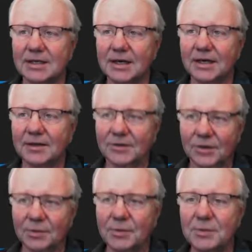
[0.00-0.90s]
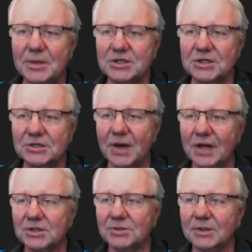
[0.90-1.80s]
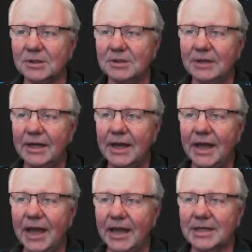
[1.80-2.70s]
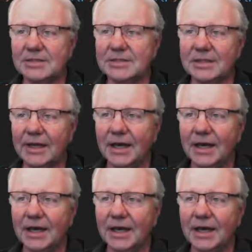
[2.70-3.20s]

or the permissions module has